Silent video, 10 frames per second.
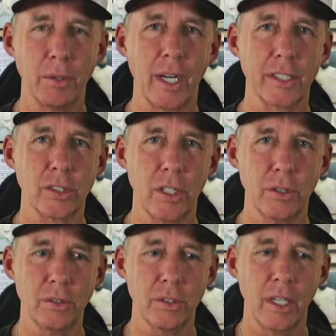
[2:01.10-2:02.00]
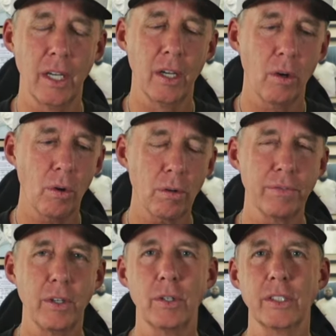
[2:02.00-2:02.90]
eyes closed or
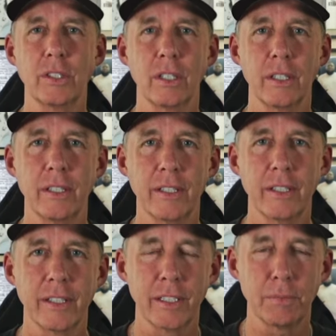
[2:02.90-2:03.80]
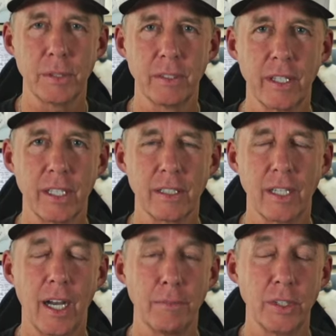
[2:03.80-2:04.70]
focused on a specific
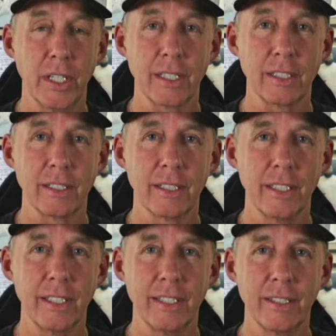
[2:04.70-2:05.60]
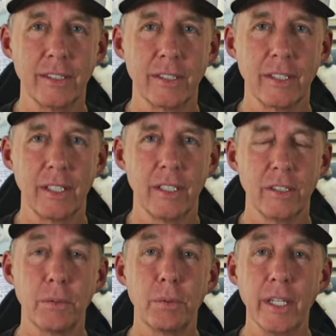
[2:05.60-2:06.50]
object is
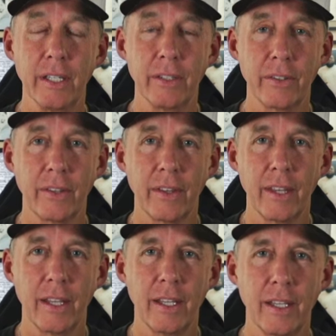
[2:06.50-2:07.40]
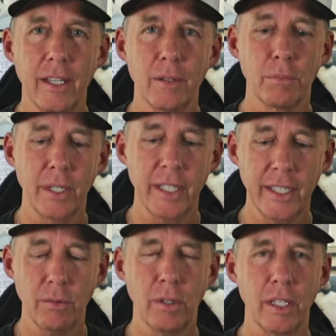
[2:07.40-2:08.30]
to breathe.
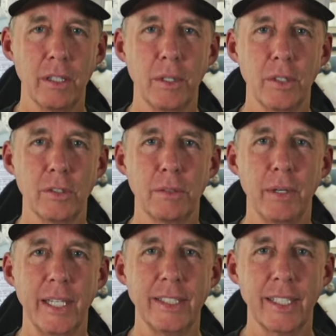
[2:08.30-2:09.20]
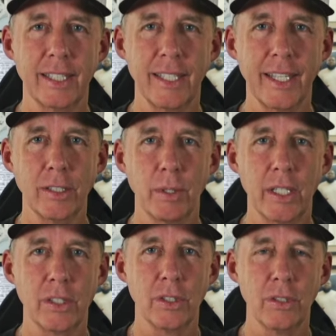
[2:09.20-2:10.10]
Breathing, one of the most basic things we
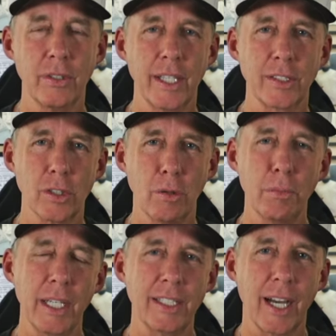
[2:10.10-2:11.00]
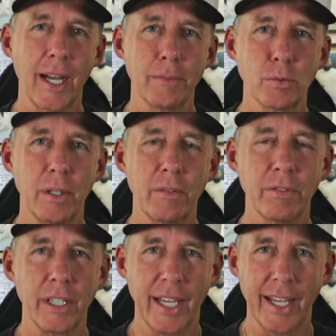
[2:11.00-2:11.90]
can do that so many times we
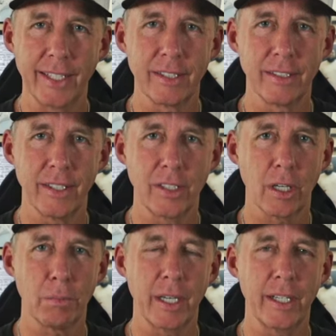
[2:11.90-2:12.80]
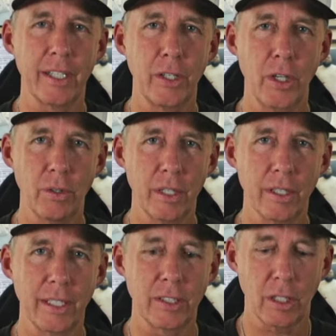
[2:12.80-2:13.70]
forget. They talk about it in yoga,
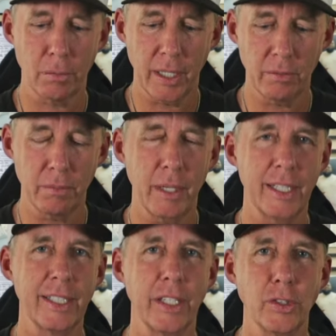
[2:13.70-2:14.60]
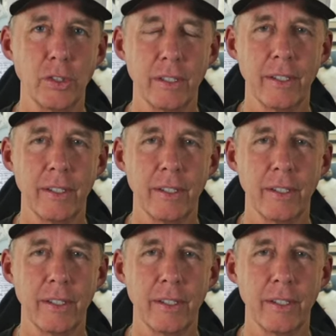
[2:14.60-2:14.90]
they talk about it with meditation.